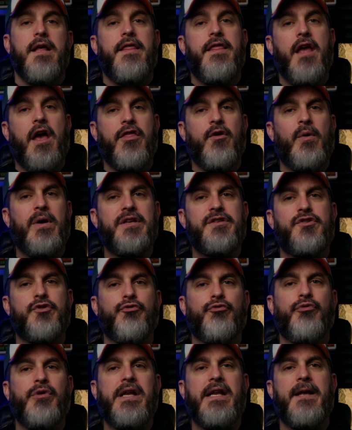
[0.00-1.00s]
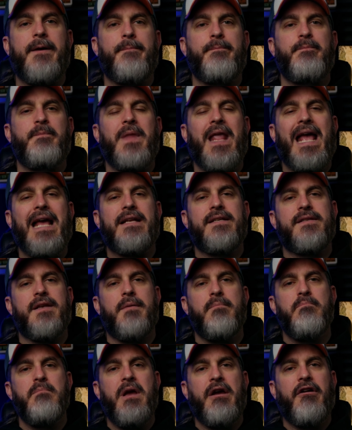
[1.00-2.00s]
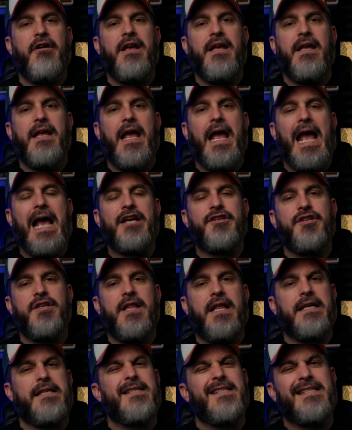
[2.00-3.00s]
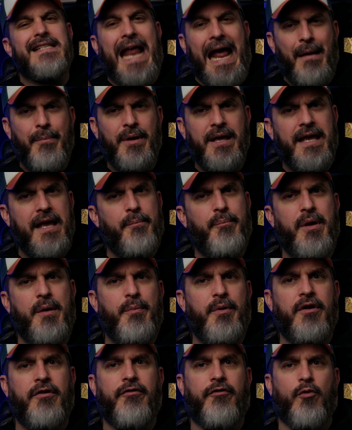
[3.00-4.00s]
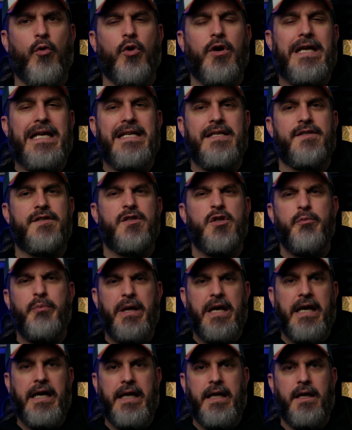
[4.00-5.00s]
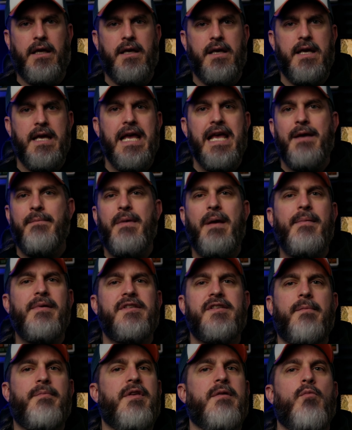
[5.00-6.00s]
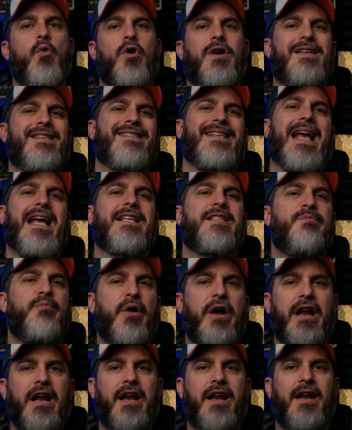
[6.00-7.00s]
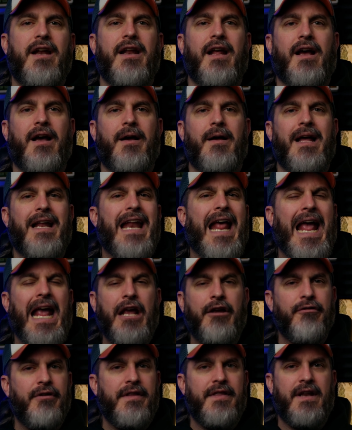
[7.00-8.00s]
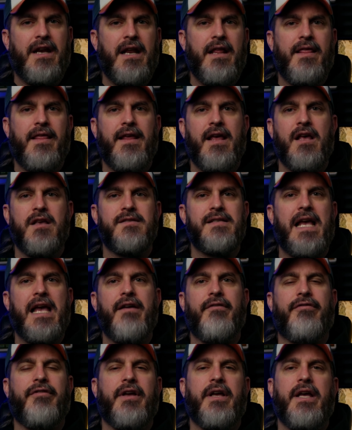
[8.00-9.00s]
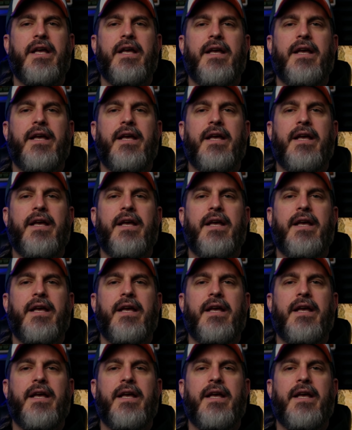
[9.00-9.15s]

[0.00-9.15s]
The other way is to read it as Merry actually like snapping at Pippin for his stupidity. Maybe something more exasperated uh, and angry than anything else. I have